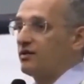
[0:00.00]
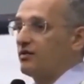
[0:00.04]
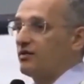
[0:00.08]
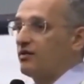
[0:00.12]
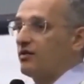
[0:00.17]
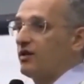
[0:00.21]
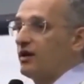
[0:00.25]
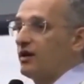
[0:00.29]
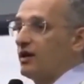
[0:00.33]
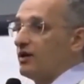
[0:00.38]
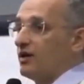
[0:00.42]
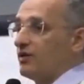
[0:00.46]

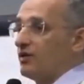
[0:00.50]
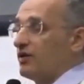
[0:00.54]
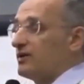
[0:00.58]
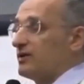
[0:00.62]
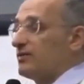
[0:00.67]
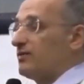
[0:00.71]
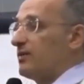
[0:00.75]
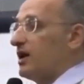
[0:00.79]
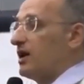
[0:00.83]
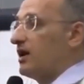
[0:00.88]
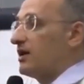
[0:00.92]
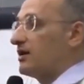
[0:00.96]
We treat
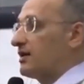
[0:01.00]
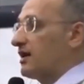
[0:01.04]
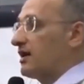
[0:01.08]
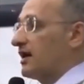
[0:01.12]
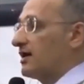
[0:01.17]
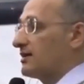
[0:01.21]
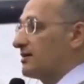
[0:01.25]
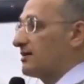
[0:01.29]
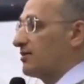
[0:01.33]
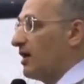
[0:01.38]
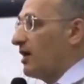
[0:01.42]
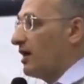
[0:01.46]
people of all
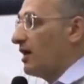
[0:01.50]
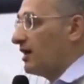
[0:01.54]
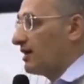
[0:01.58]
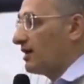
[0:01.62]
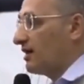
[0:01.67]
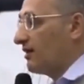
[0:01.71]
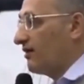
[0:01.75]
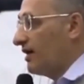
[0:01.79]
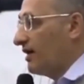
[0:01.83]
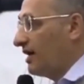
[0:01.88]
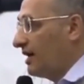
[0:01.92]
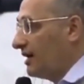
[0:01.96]
ages with
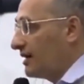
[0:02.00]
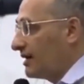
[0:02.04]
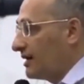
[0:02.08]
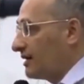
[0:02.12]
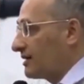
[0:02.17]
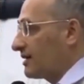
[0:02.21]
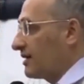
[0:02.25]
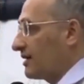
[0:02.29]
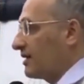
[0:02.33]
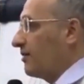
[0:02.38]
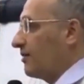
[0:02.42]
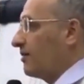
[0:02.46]

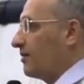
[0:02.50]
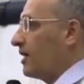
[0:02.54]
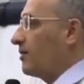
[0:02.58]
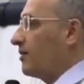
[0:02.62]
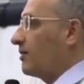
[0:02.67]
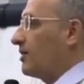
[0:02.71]
gemstones.